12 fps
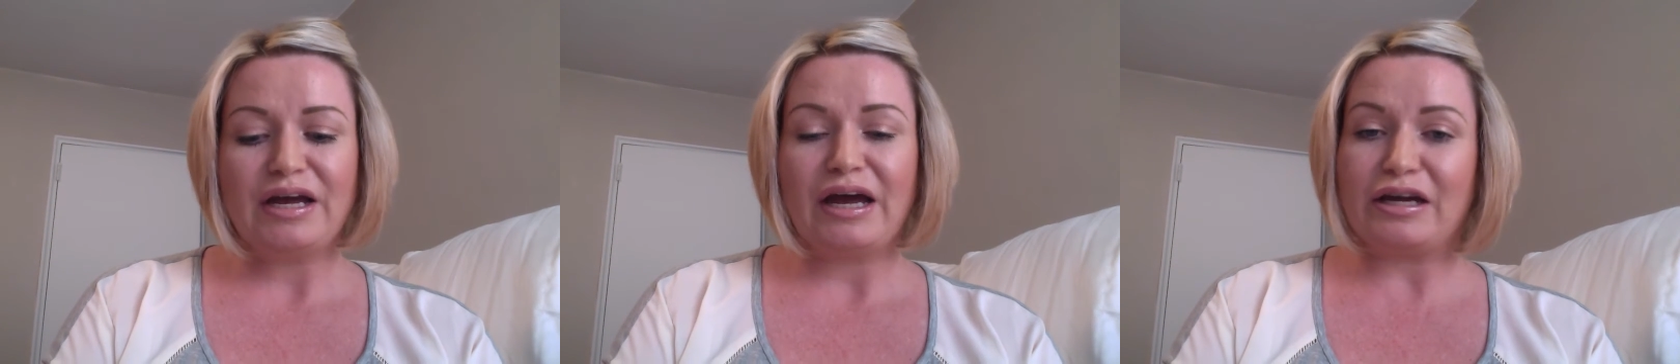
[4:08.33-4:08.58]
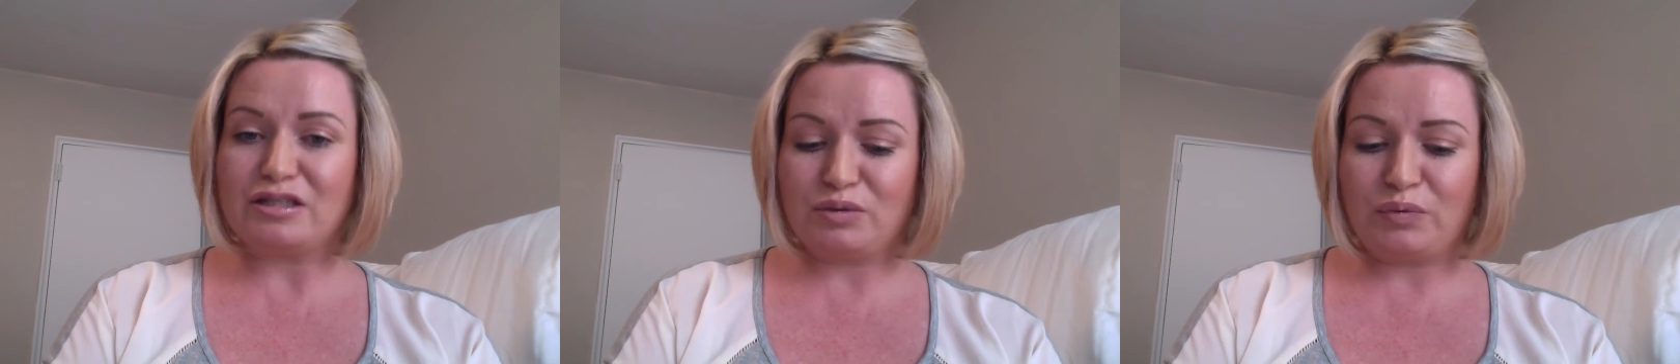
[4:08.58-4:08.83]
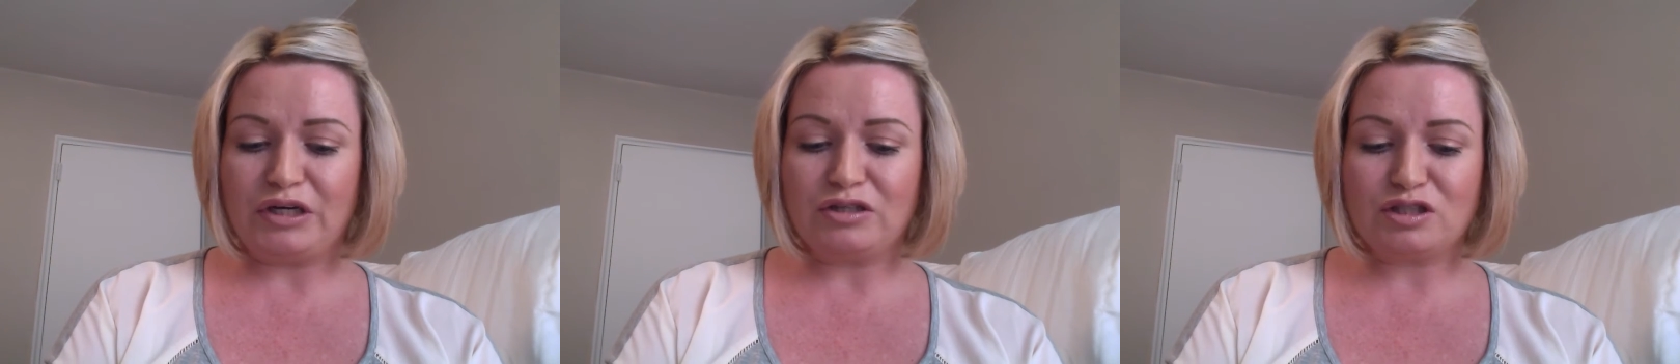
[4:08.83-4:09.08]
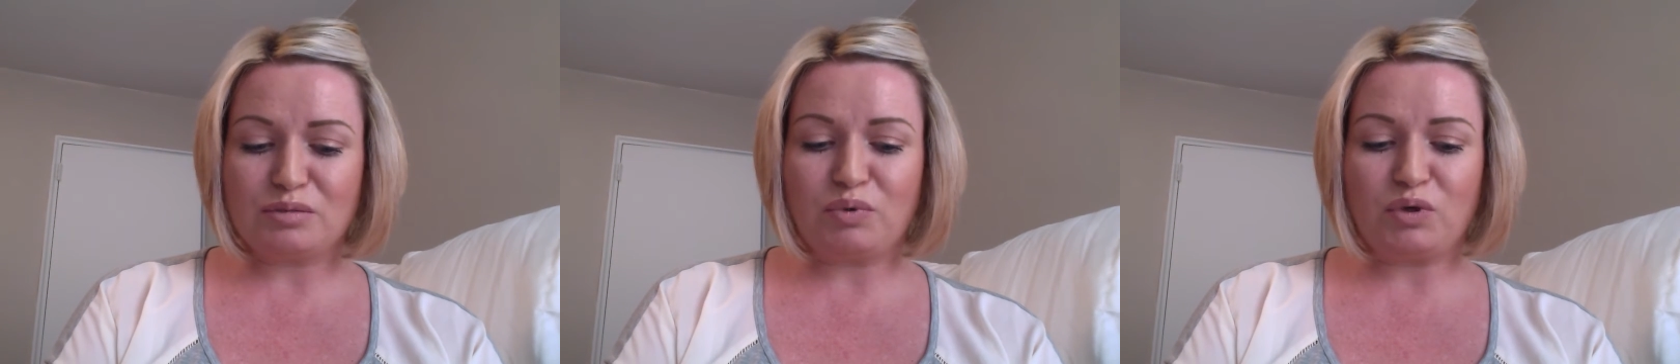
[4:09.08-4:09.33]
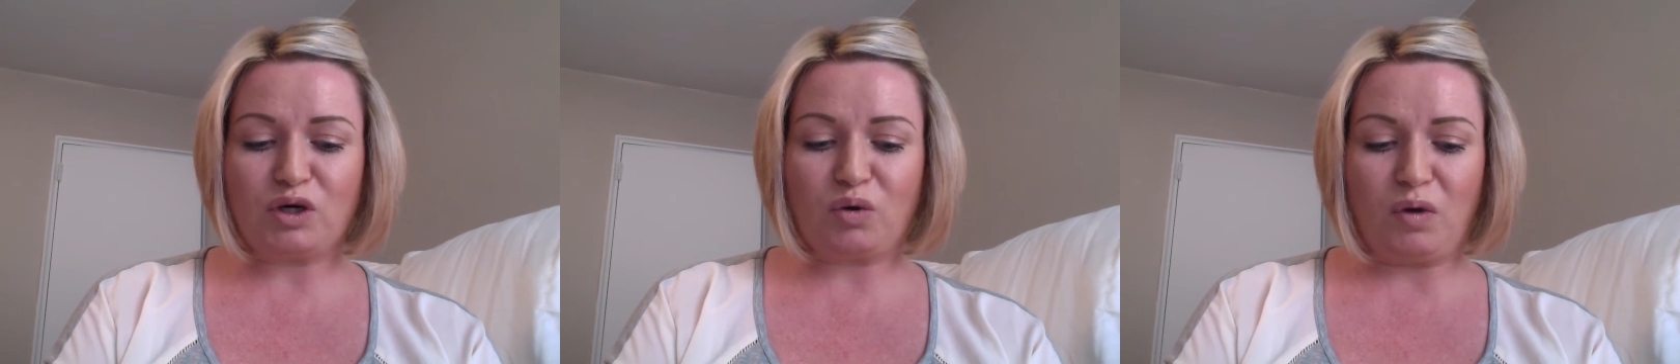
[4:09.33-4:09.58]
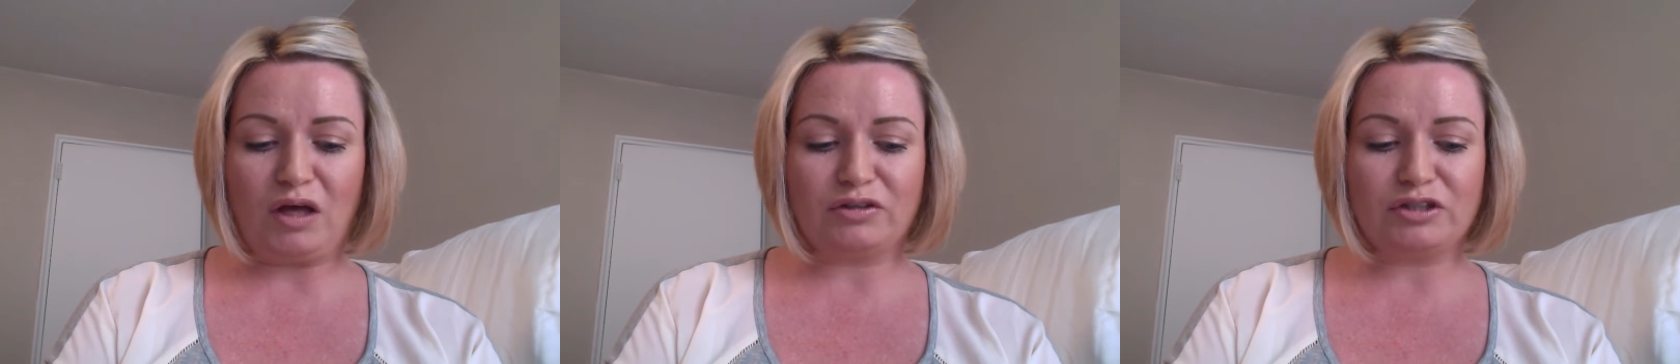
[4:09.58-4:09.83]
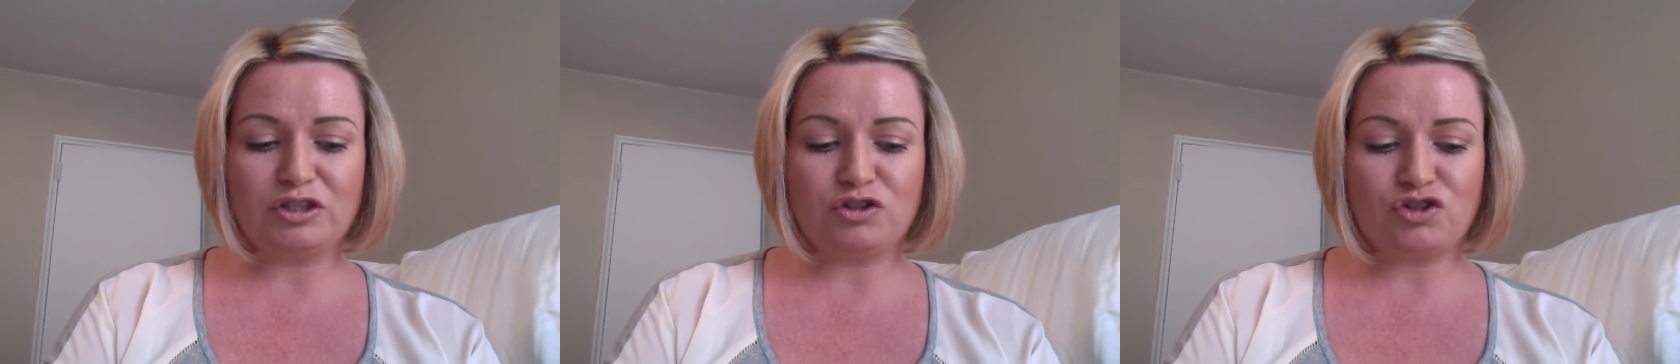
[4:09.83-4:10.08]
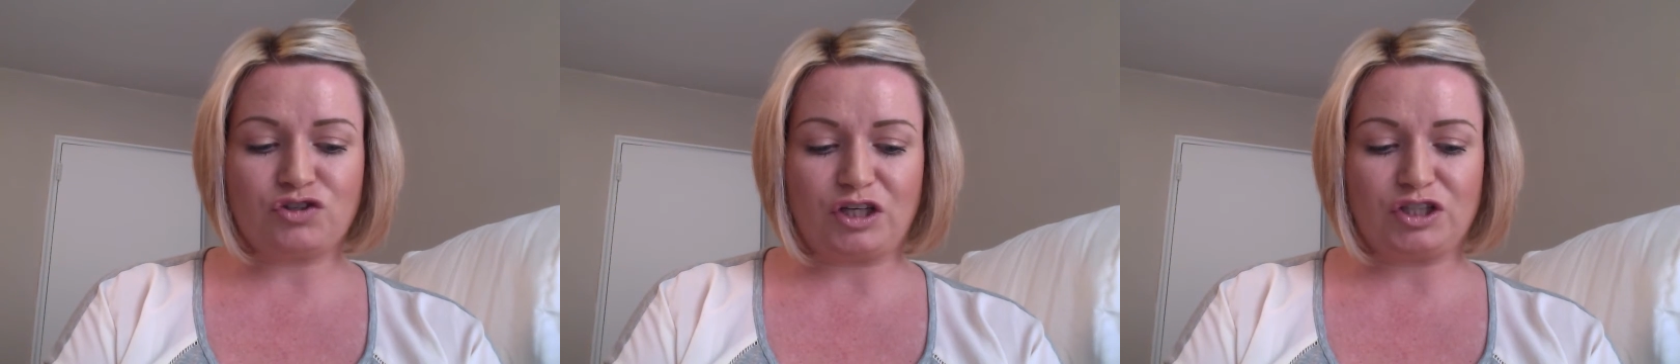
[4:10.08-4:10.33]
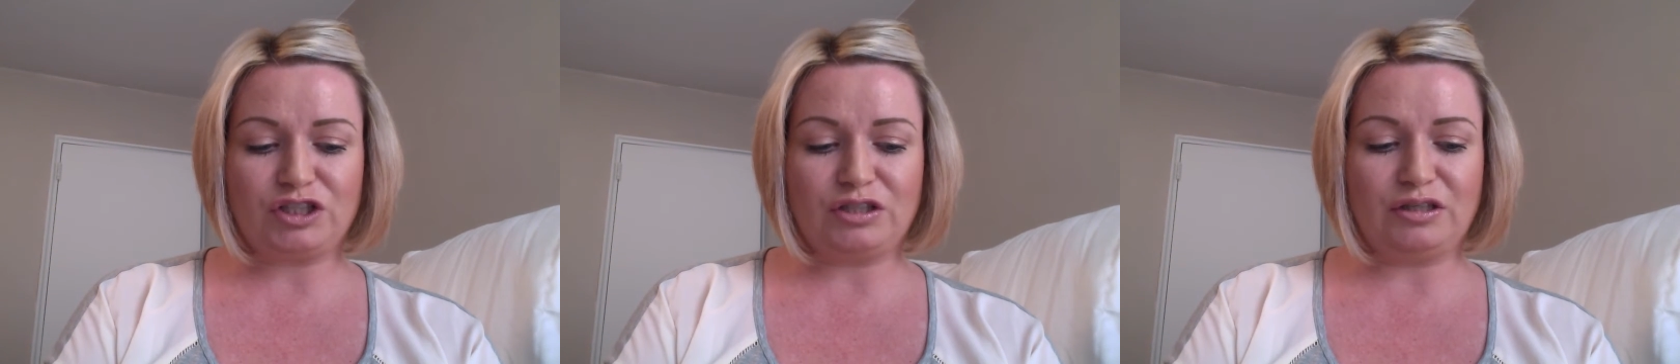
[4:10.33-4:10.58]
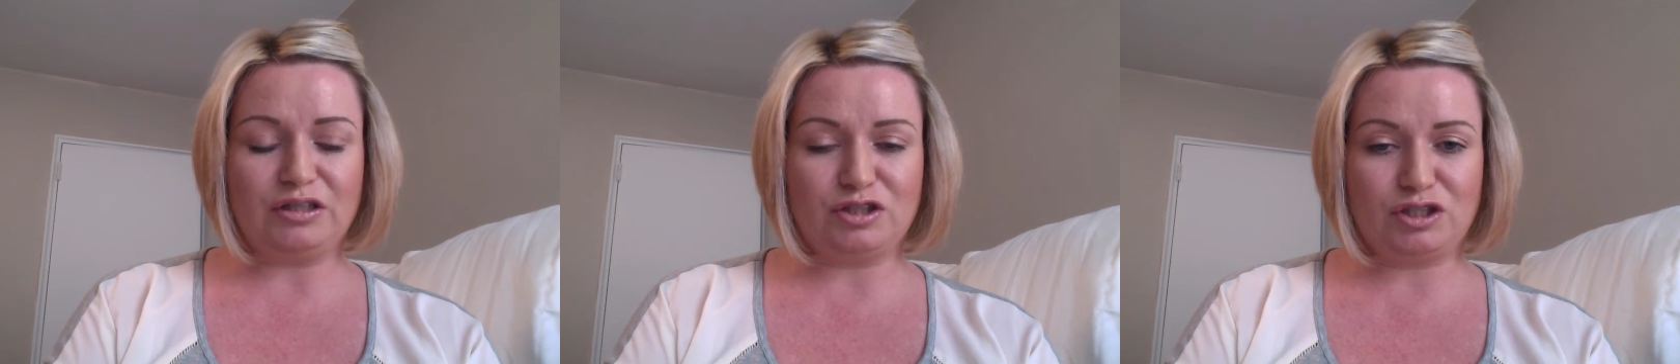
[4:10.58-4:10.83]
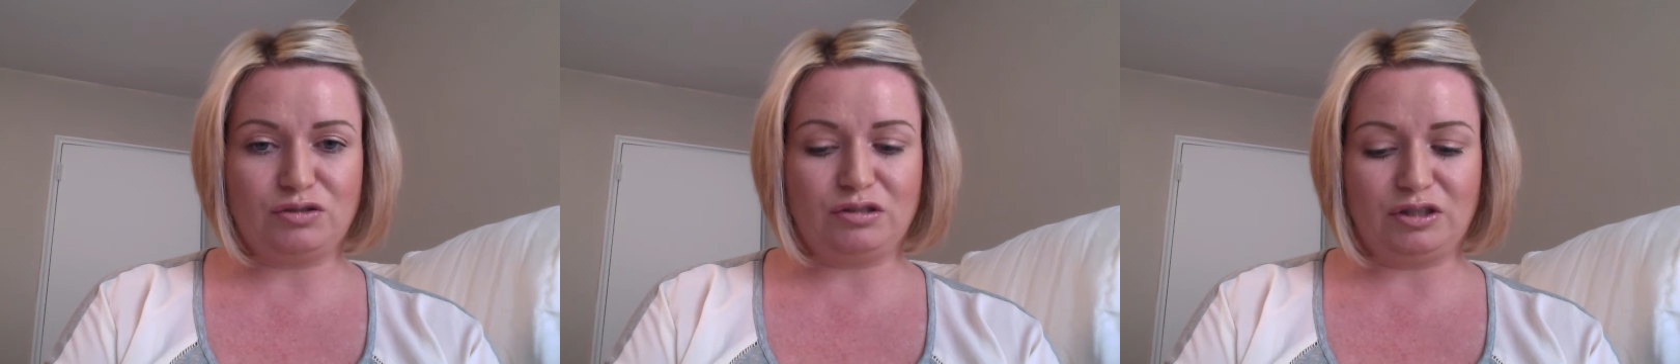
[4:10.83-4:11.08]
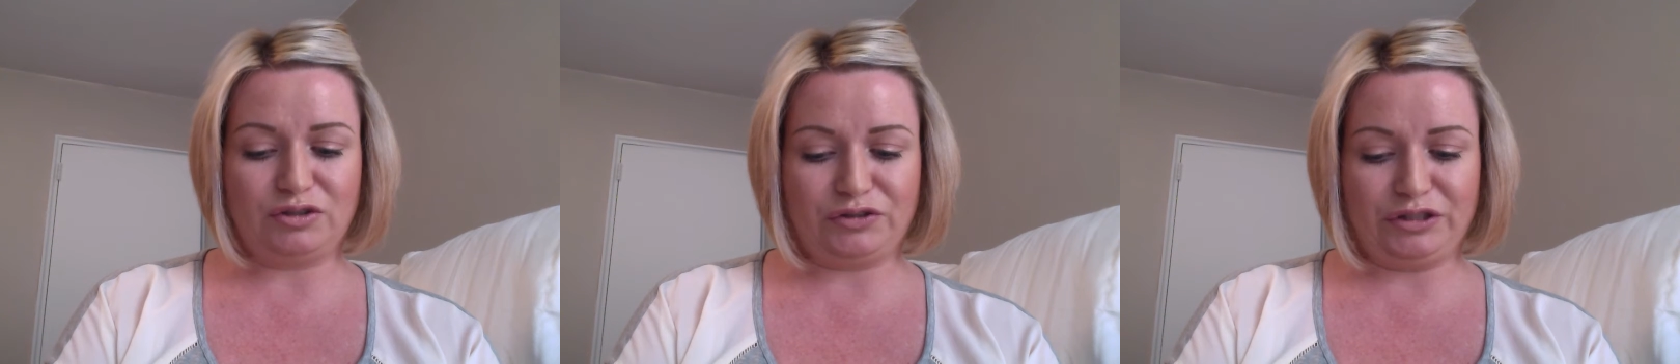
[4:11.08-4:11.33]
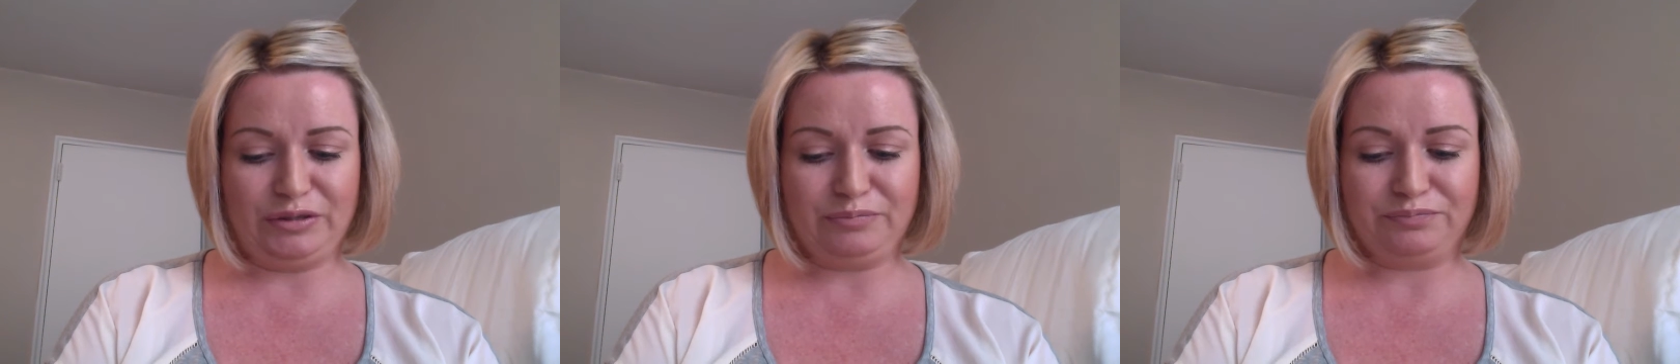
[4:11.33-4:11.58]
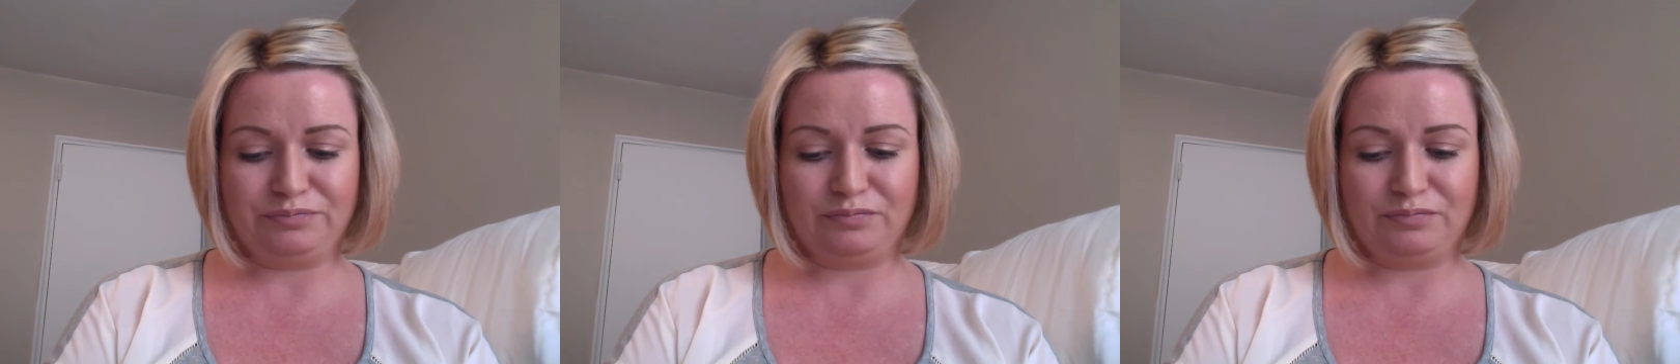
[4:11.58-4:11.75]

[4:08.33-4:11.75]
as a way to support quality instruction and student learning.